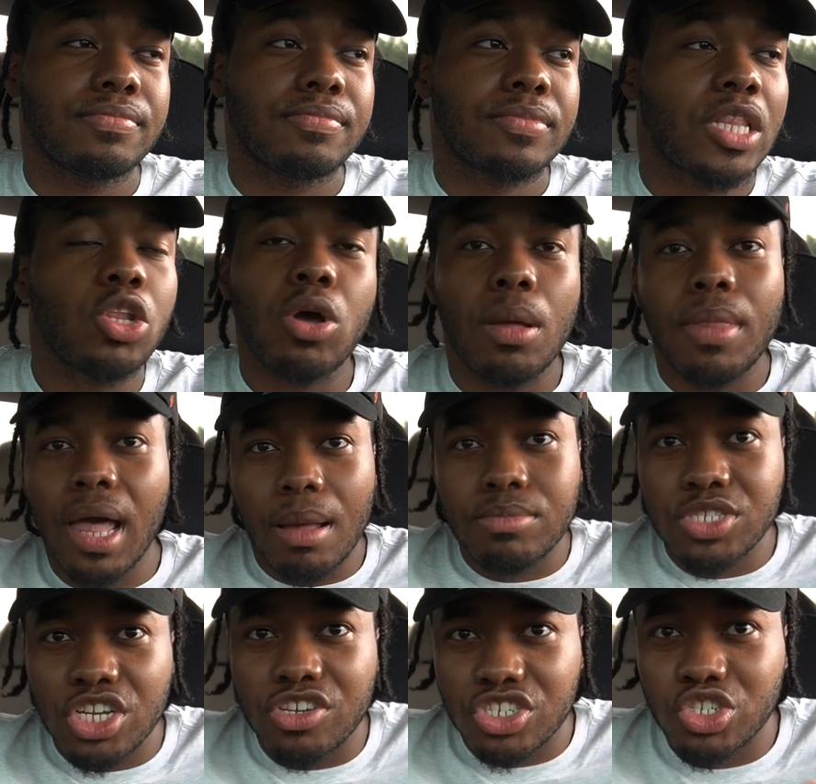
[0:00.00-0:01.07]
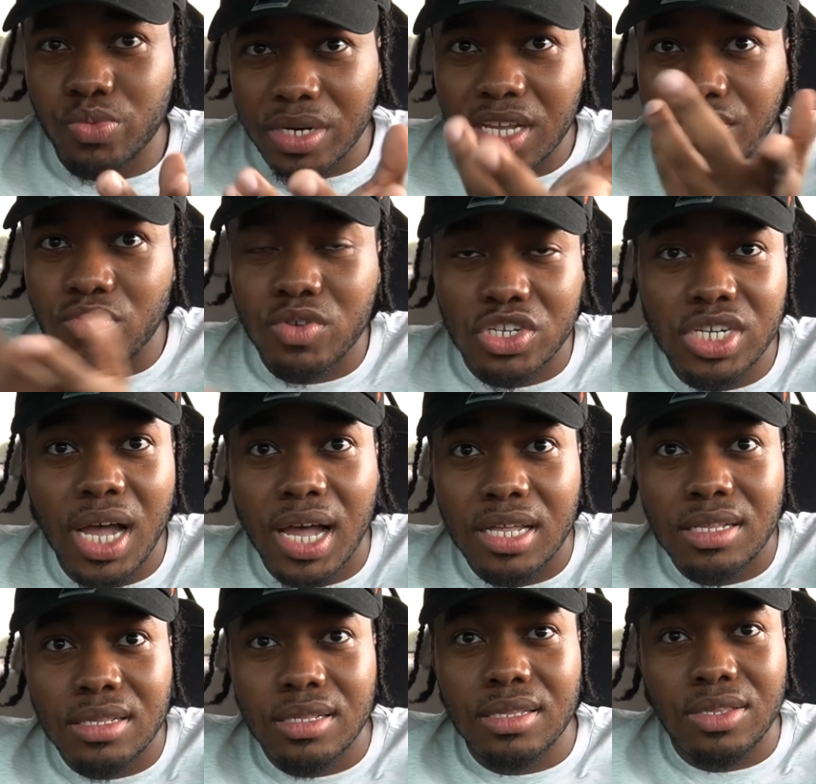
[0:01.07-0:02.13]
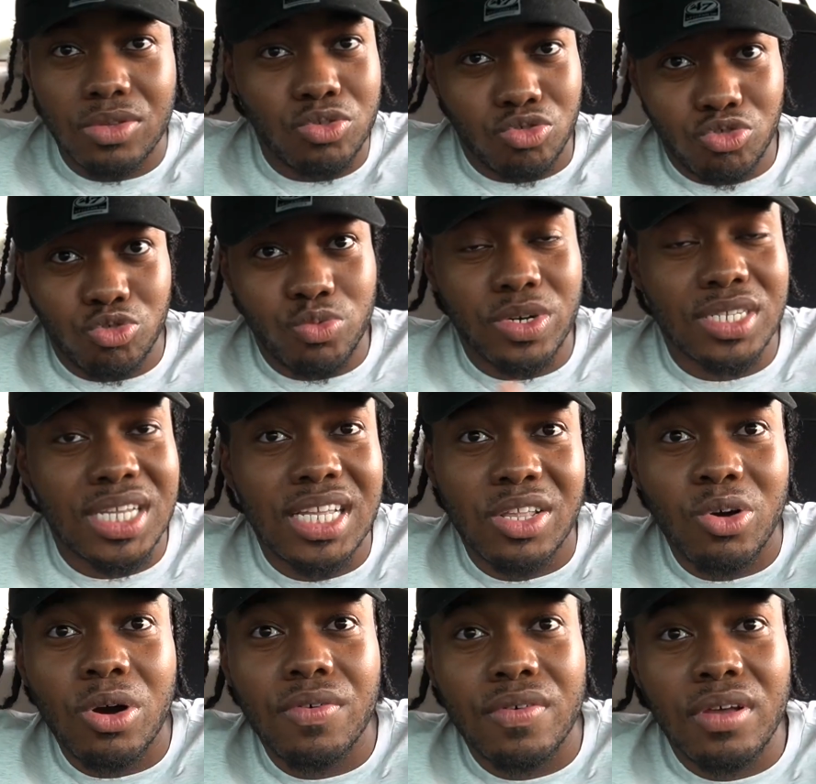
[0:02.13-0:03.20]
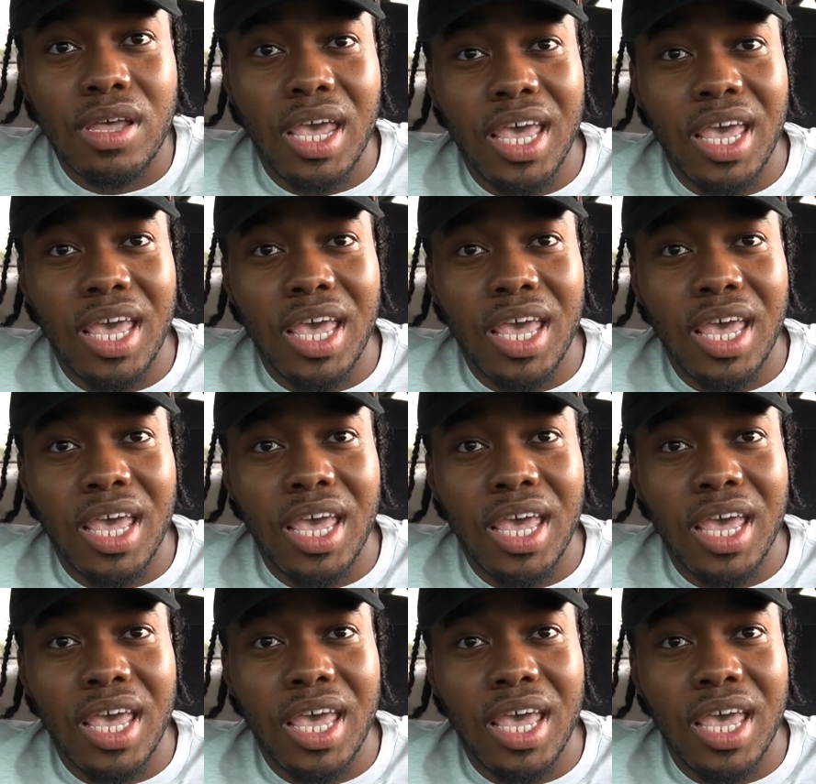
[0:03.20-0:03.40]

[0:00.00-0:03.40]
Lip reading: No, I'm serious. She want to give you a shot. You want to take the offer?